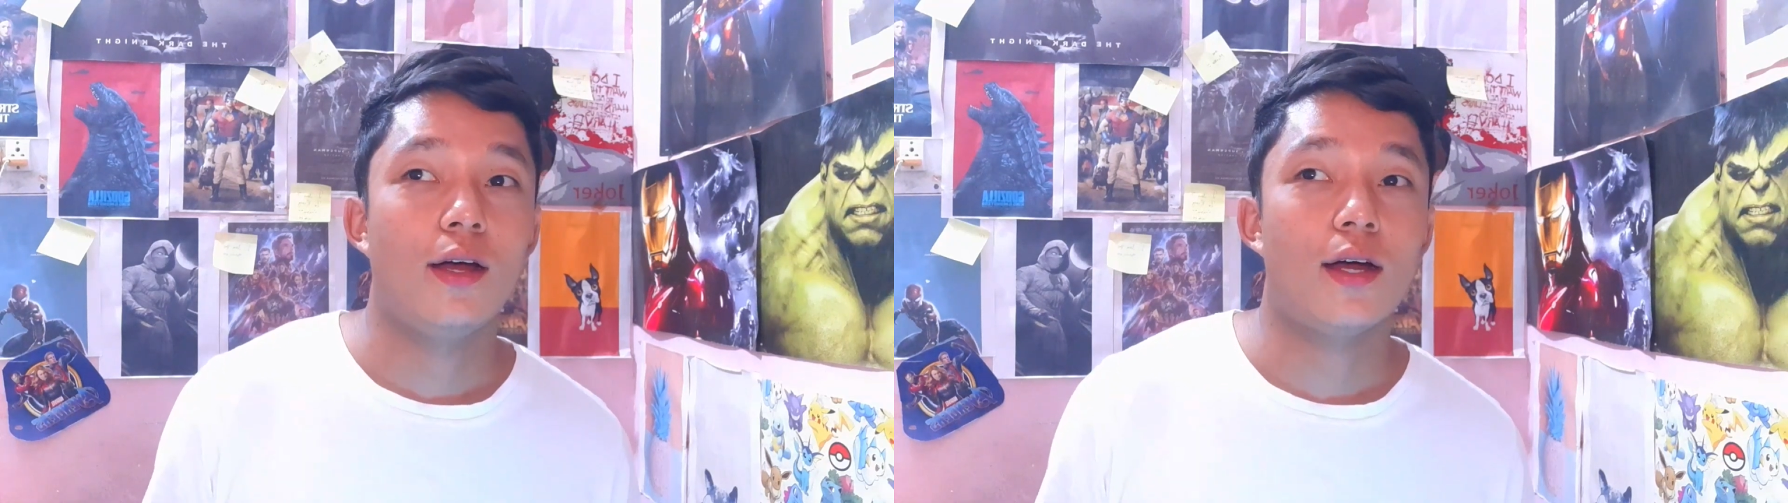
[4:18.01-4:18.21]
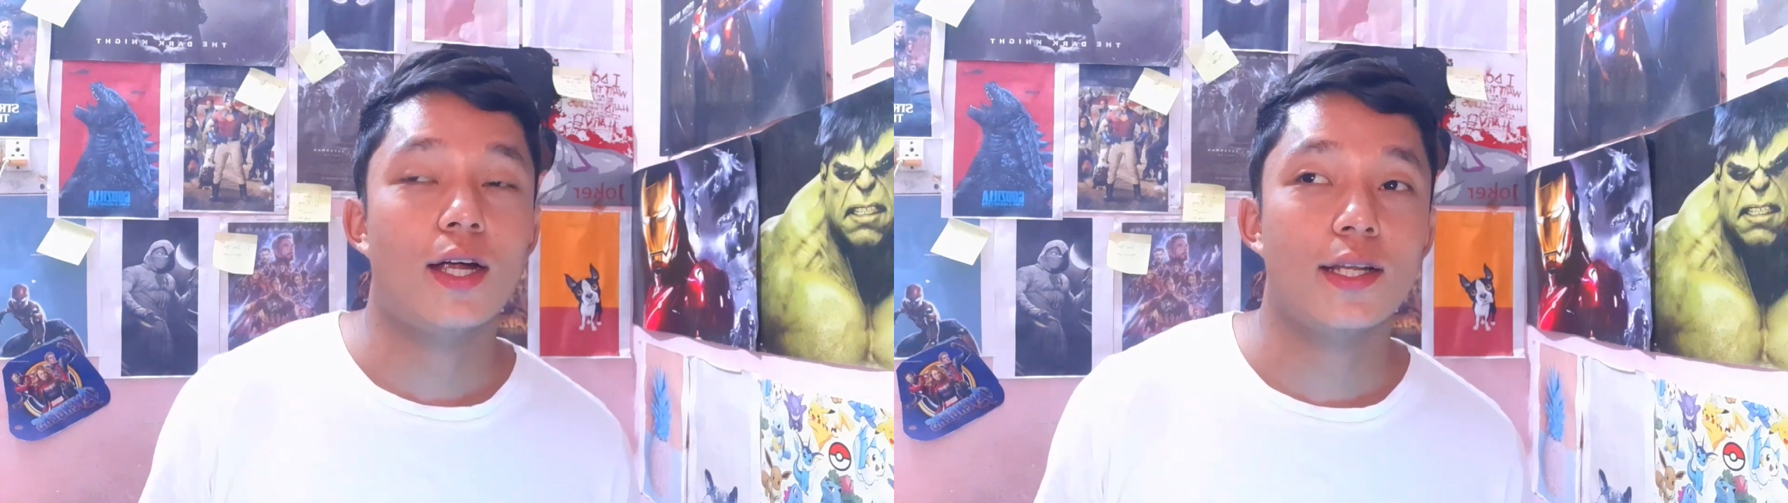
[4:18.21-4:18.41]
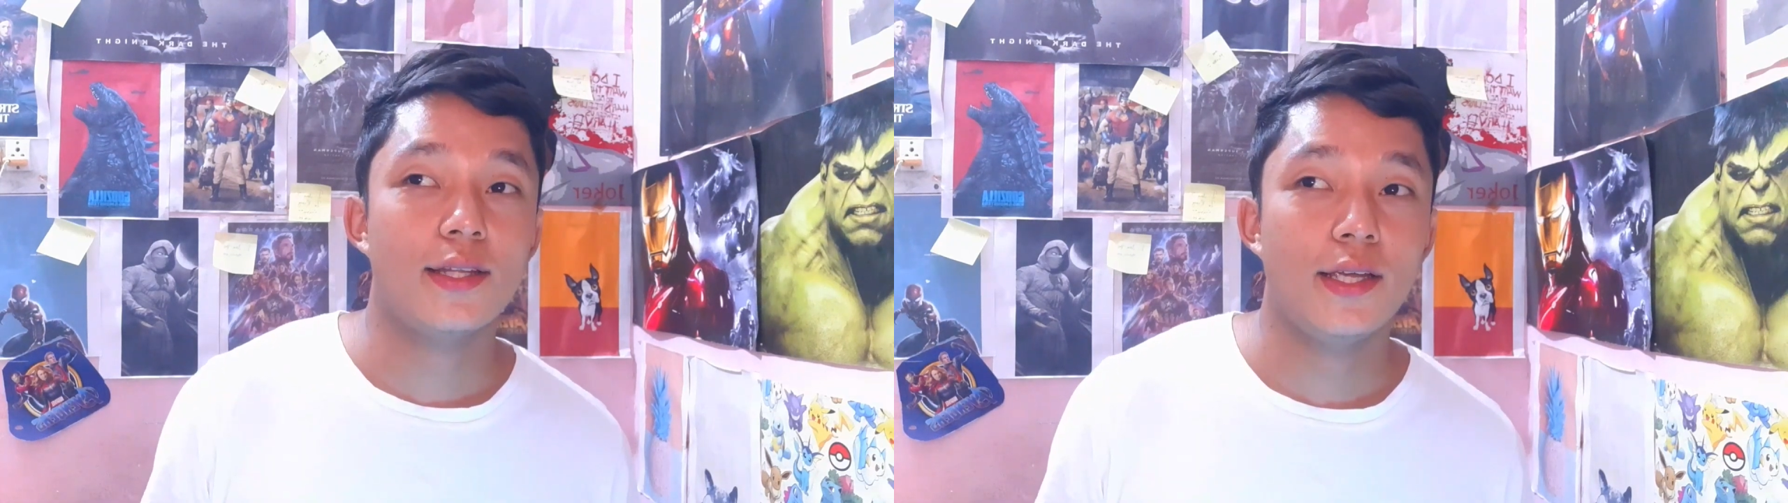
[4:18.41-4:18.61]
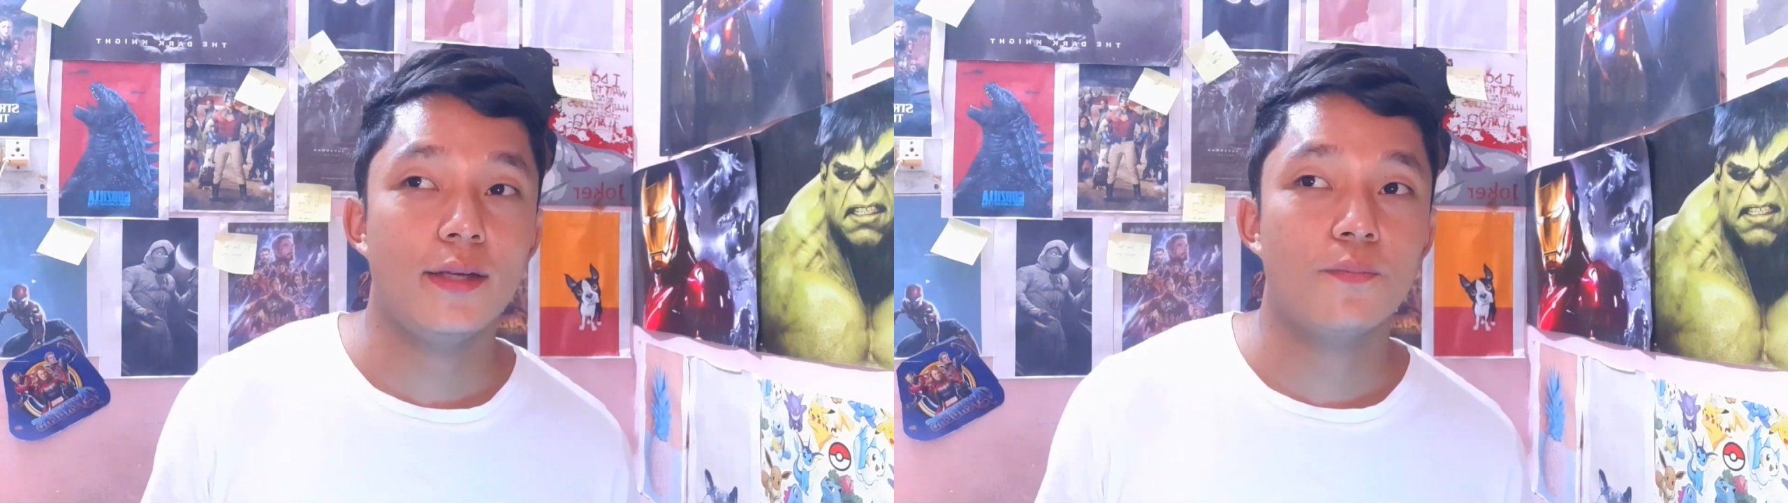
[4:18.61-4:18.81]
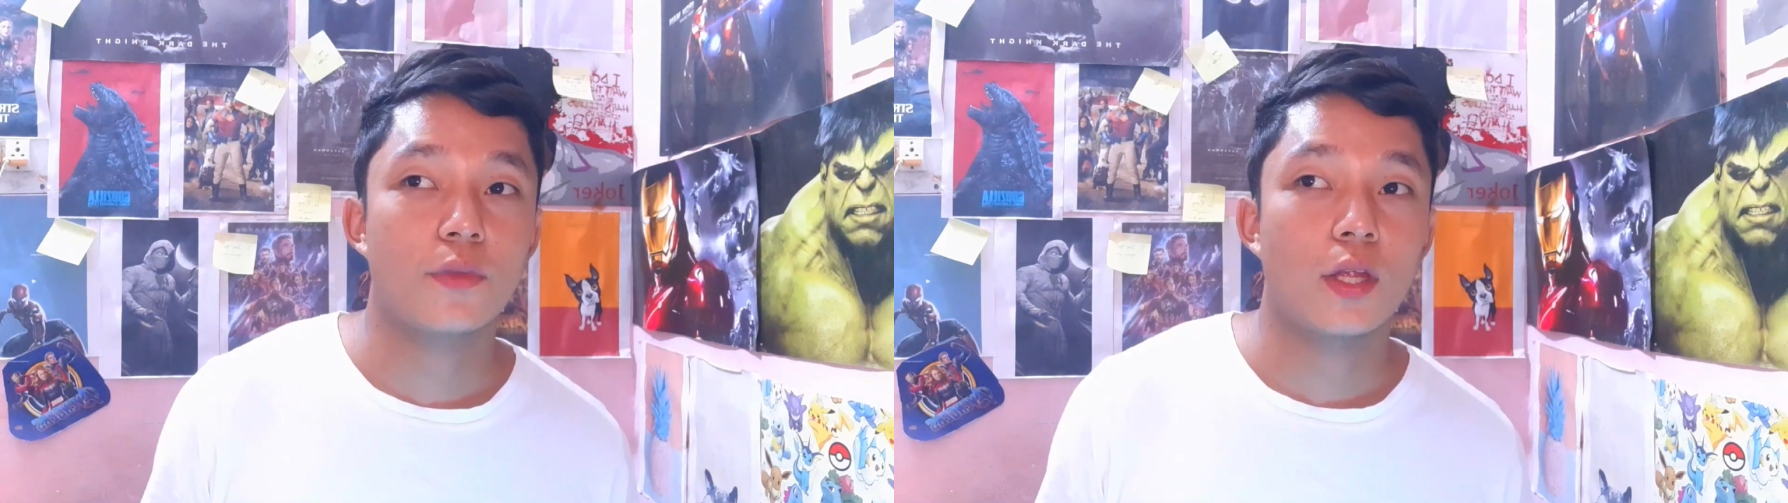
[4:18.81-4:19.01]
are they?
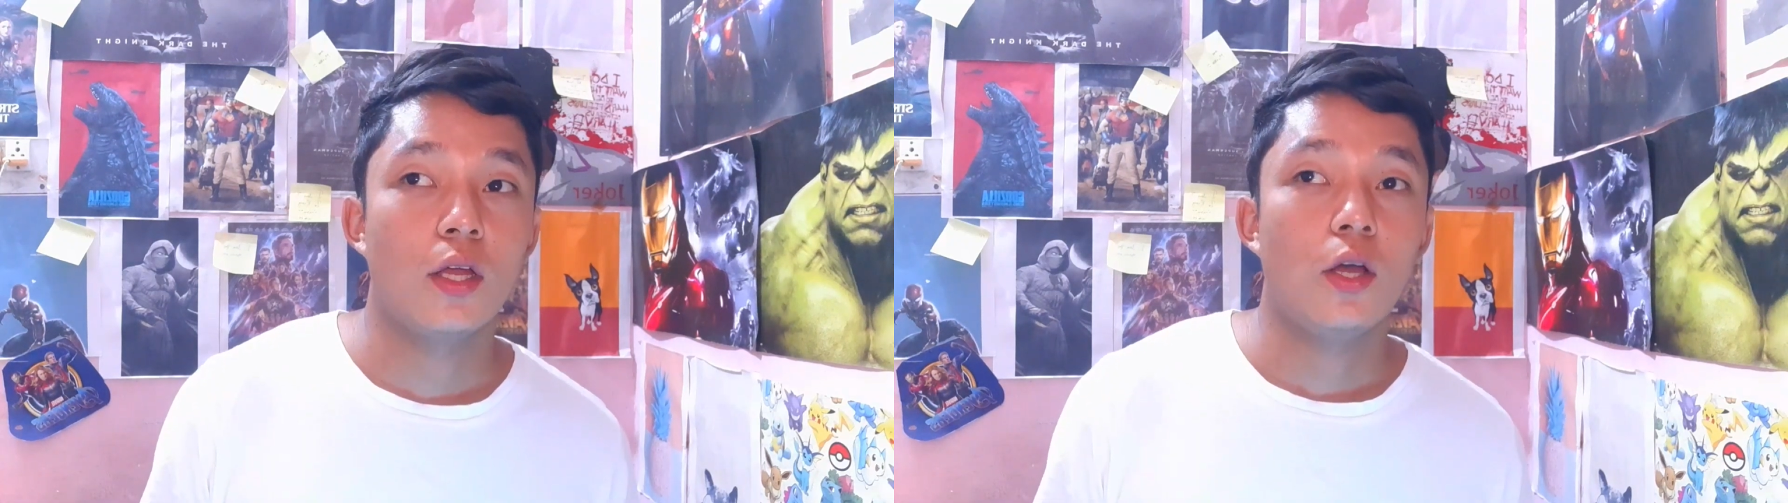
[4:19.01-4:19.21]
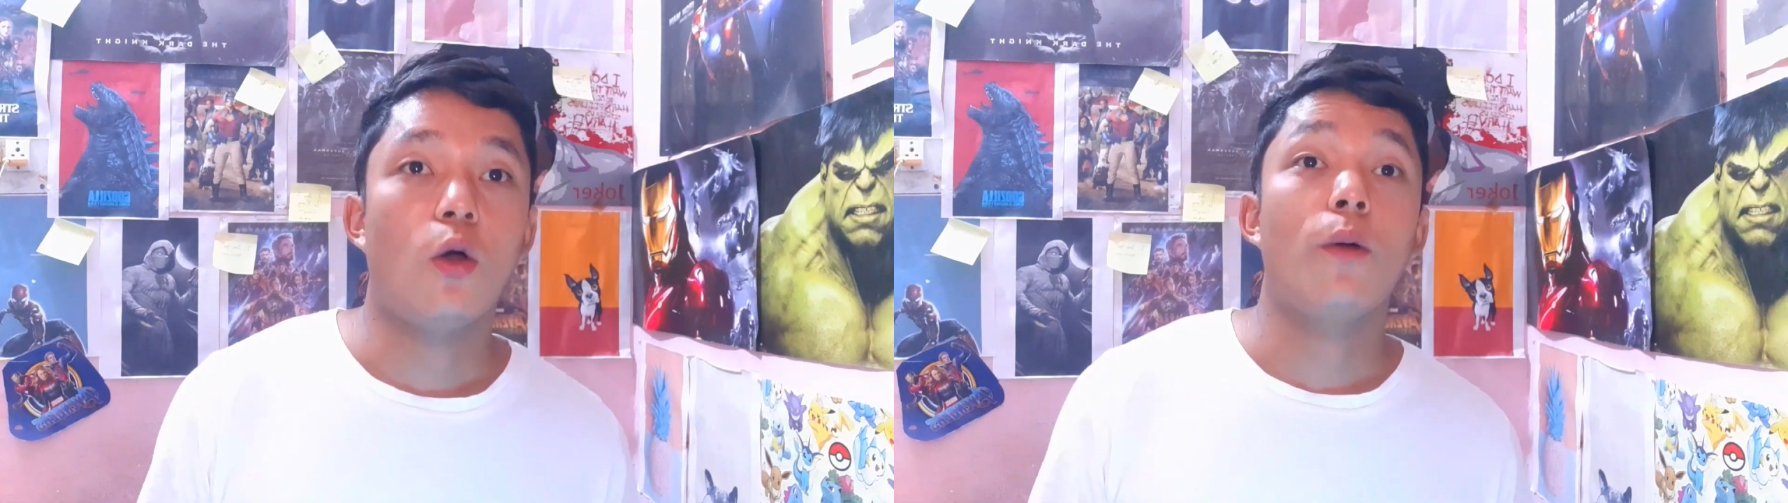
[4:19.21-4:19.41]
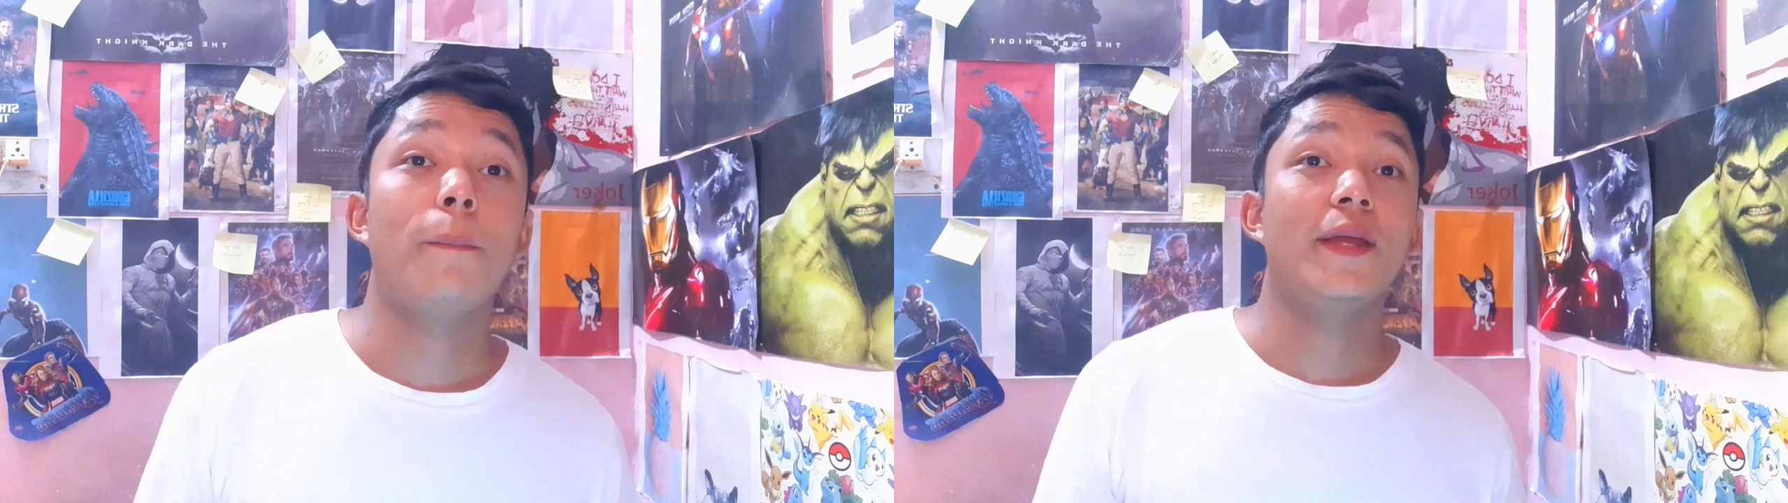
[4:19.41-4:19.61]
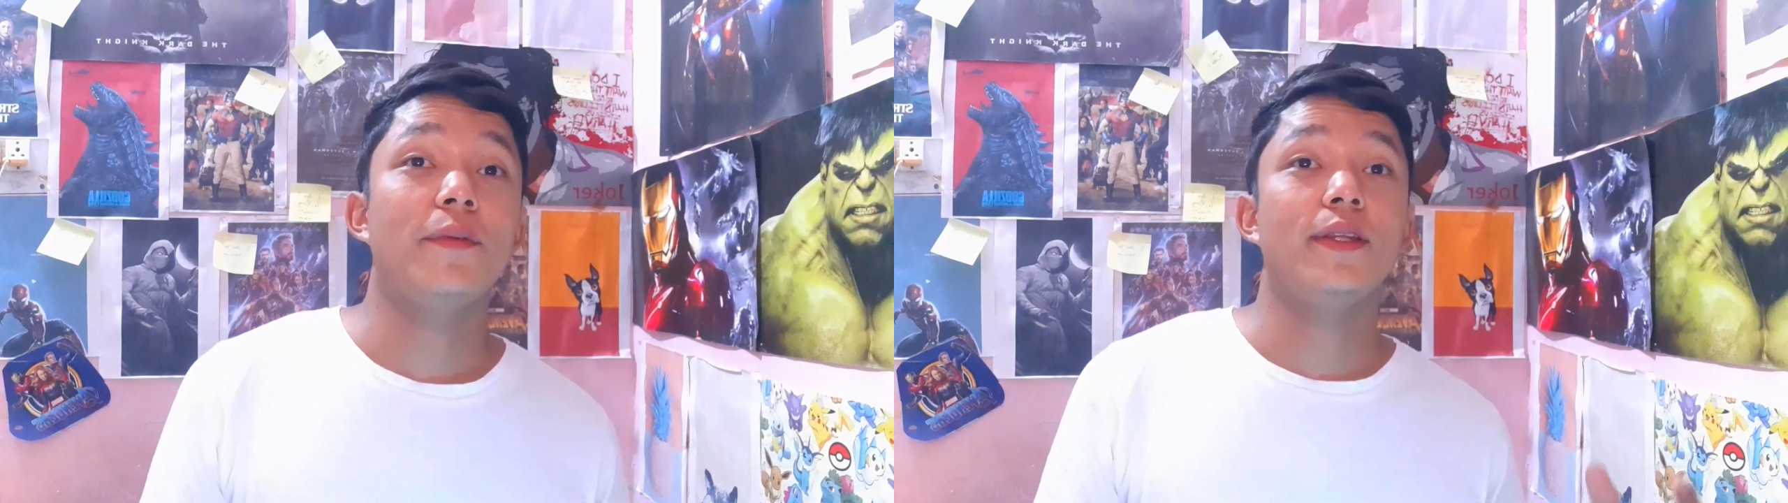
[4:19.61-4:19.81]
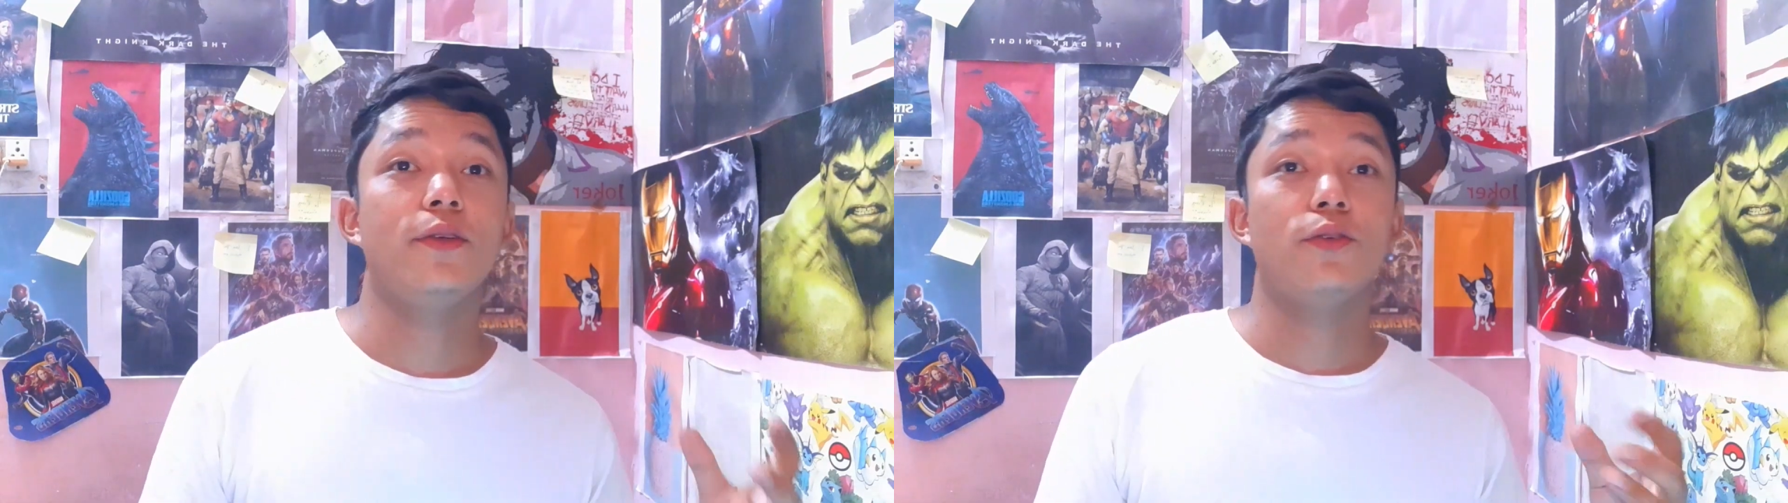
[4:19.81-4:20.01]
Or maybe, you